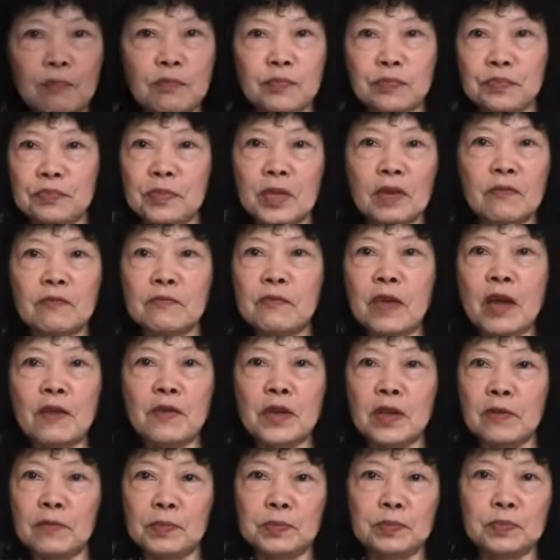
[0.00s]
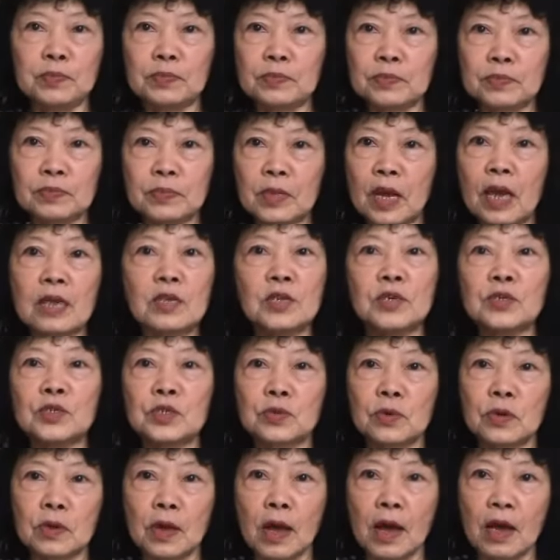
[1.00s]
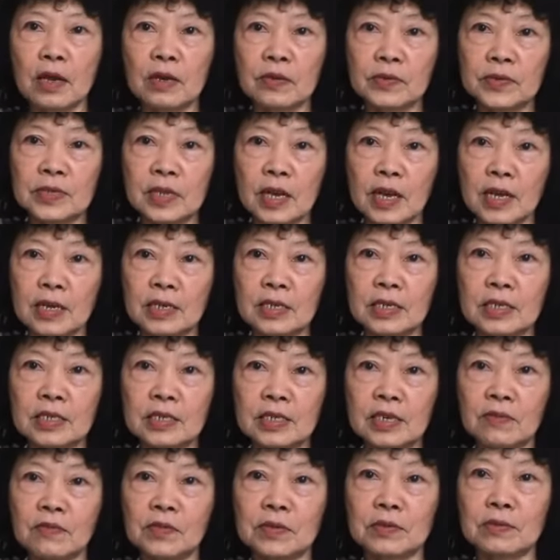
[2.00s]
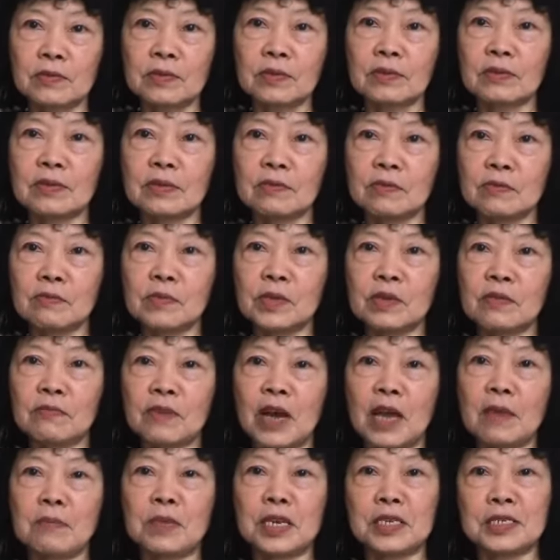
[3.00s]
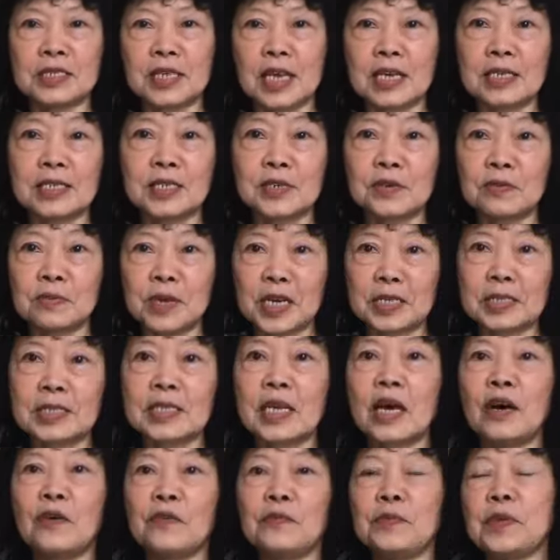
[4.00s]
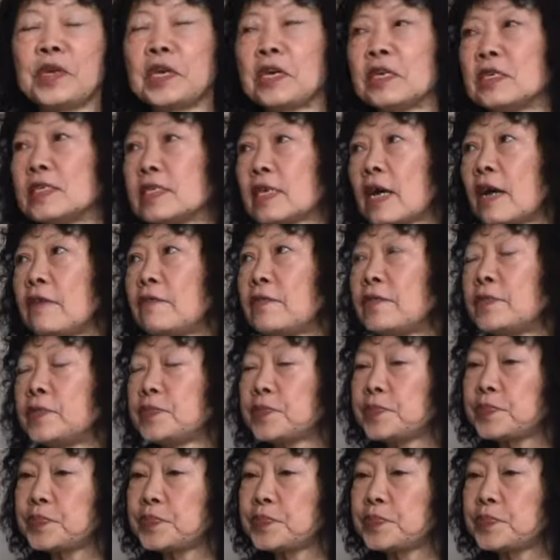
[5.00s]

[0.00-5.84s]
I'm a very unusual kind of scientist, even if I may say so myself, because I